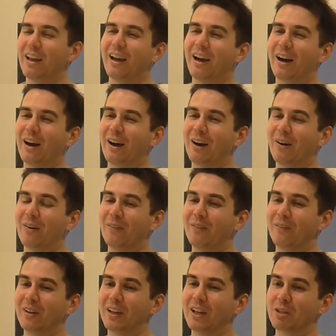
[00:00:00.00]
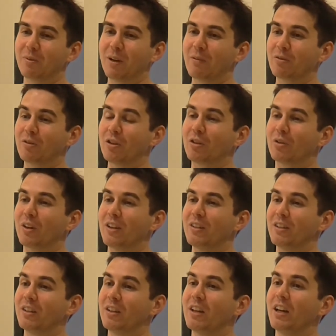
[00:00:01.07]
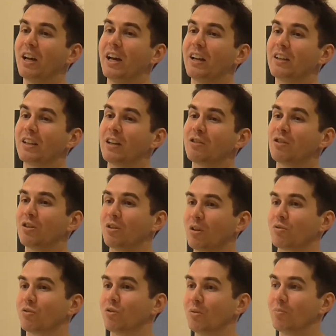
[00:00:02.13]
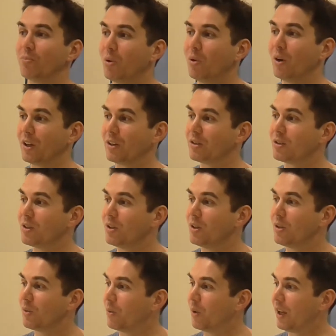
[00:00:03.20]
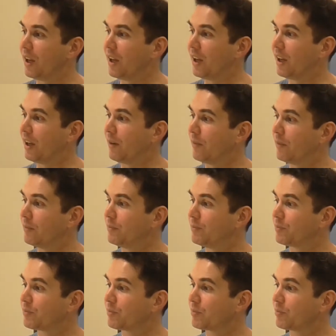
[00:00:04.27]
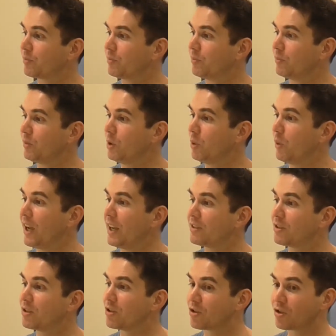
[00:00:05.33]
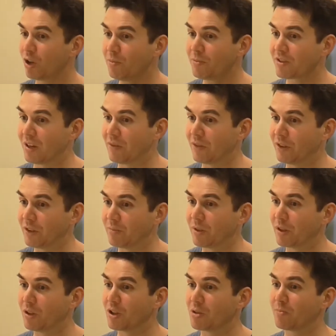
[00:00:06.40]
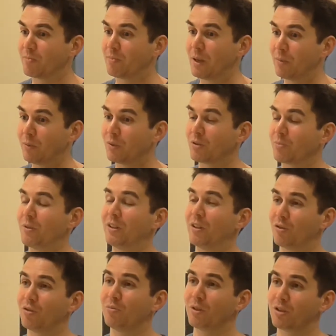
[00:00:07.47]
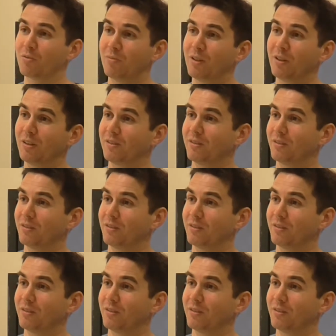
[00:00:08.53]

And it's been absolutely crazy, and it's actually got to a point where we had to stop some of it because people were spending too much money.